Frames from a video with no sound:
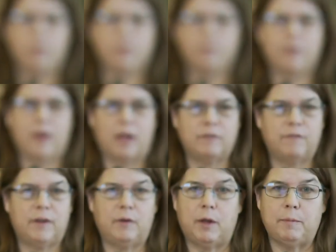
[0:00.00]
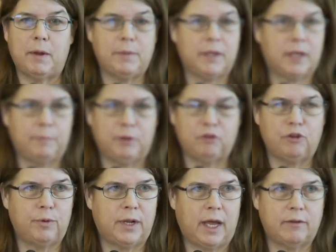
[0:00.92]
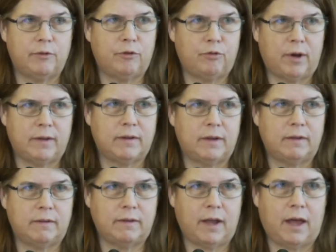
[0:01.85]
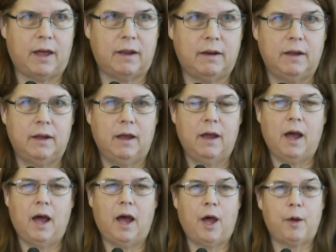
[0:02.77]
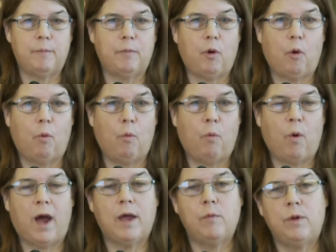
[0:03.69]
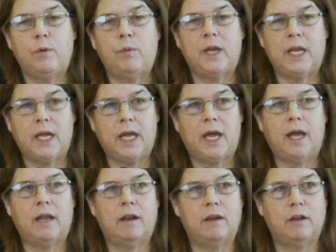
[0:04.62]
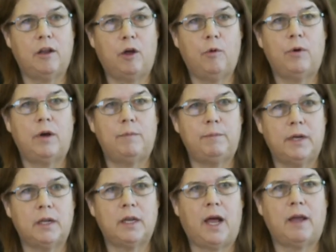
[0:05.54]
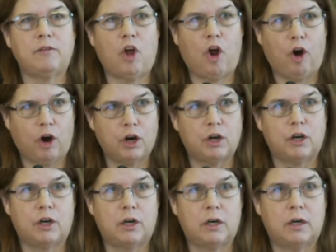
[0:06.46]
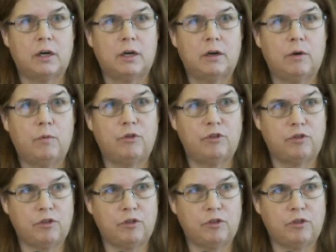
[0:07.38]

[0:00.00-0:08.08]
what the philosophy, and maybe the commissioner would like to address it instead, why we would hit lower and middle class harder, which is